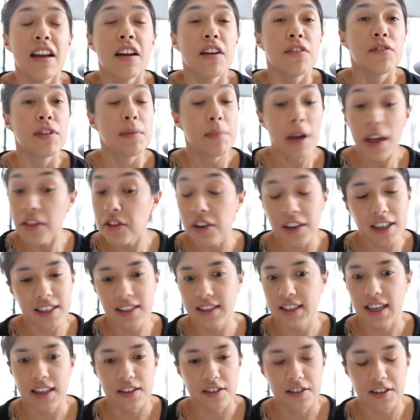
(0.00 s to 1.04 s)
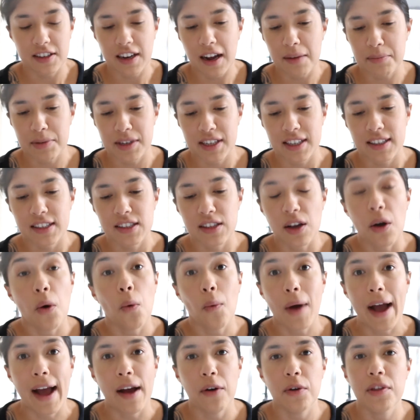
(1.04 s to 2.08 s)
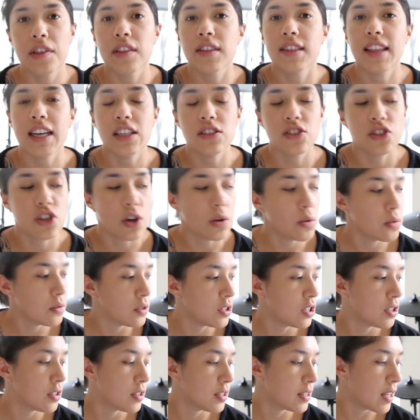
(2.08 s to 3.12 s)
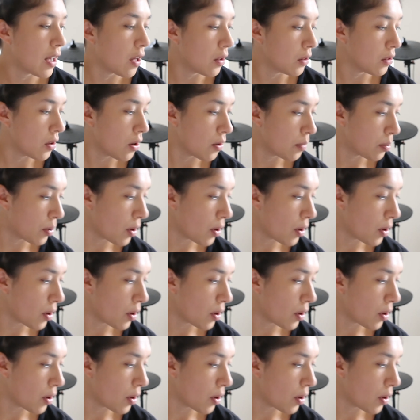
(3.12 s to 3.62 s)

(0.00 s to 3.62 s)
from other container companies, wow, that don't just sell low